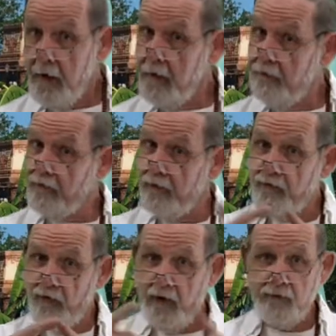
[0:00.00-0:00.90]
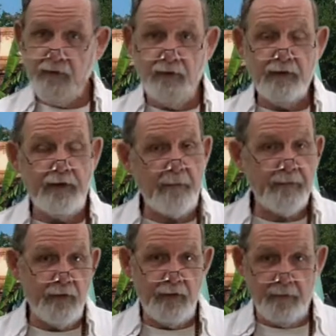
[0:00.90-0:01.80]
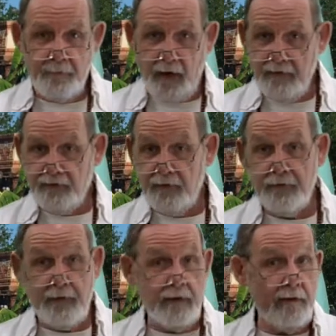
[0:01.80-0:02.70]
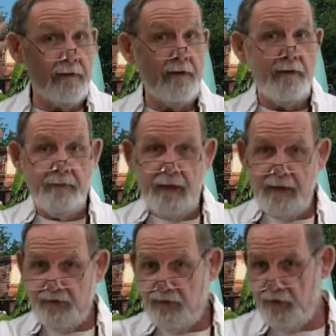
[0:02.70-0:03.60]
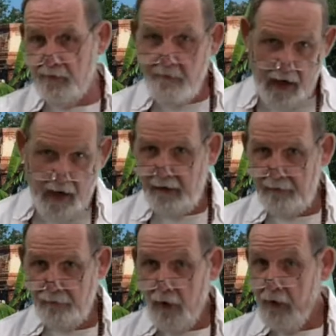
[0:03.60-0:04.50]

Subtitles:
His conjunction to Neptune in Pisces illuminates your mind.